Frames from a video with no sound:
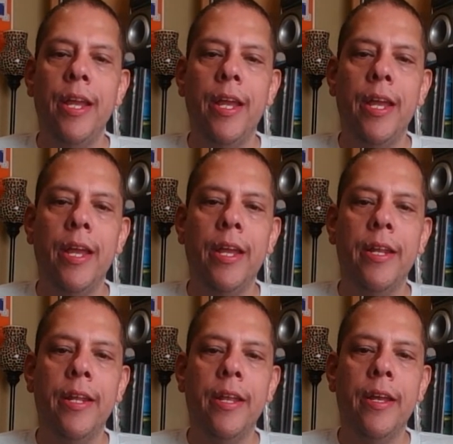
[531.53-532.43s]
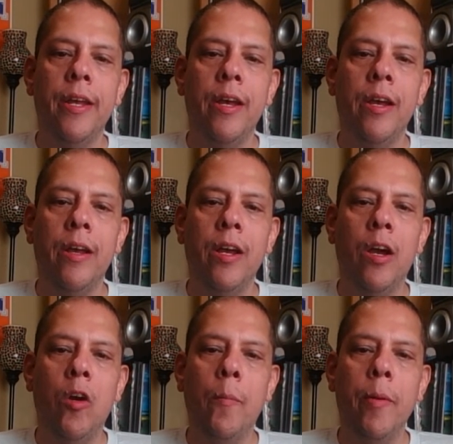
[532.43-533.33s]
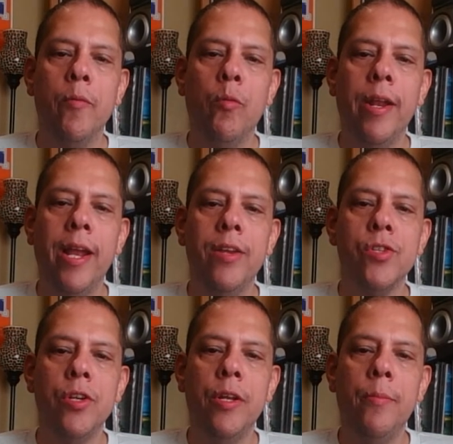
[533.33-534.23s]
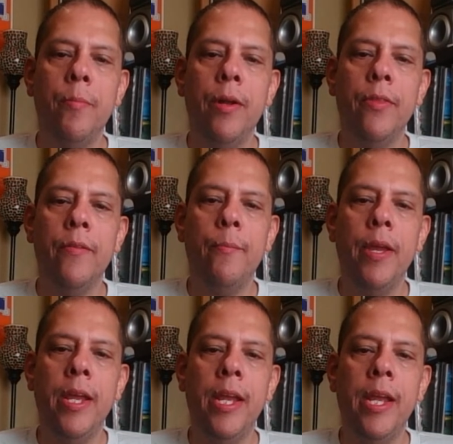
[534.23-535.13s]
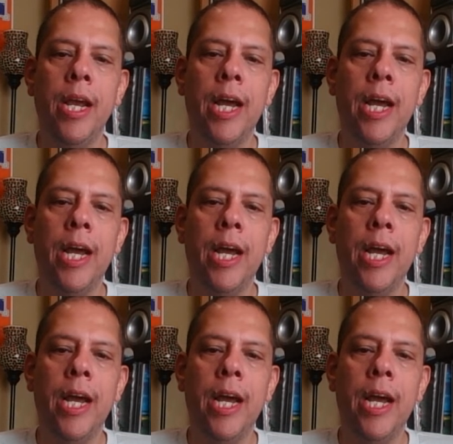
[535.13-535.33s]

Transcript: and uh, I hope everyone has a good month of May.